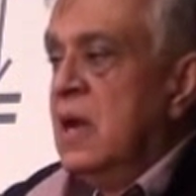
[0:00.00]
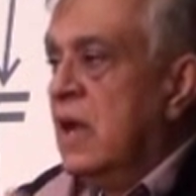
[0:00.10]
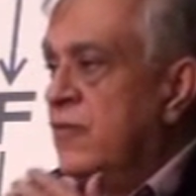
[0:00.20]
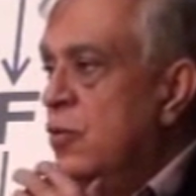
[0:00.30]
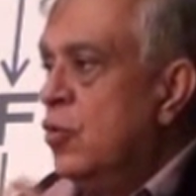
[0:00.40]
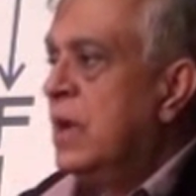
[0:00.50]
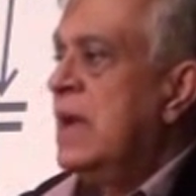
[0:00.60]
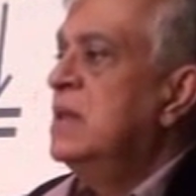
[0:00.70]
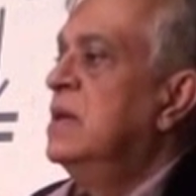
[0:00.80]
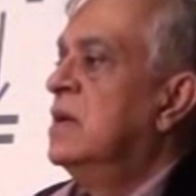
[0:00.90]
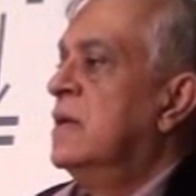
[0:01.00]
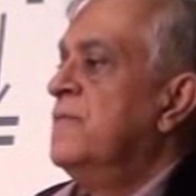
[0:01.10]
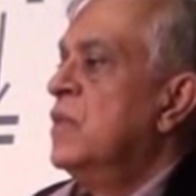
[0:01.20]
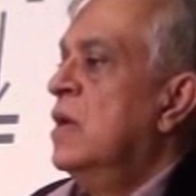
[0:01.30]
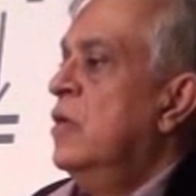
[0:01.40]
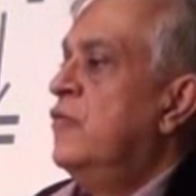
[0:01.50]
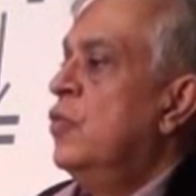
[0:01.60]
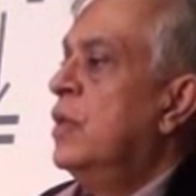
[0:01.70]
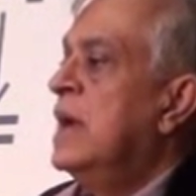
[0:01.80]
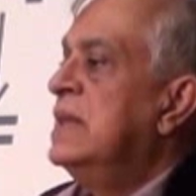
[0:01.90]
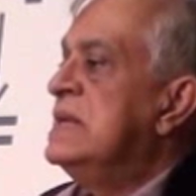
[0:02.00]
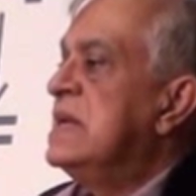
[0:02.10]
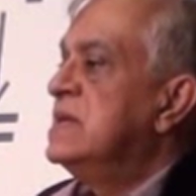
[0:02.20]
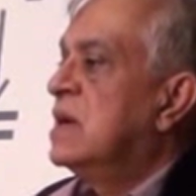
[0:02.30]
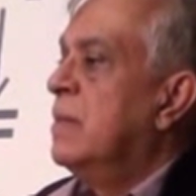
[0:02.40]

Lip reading: Now, if you look at this as a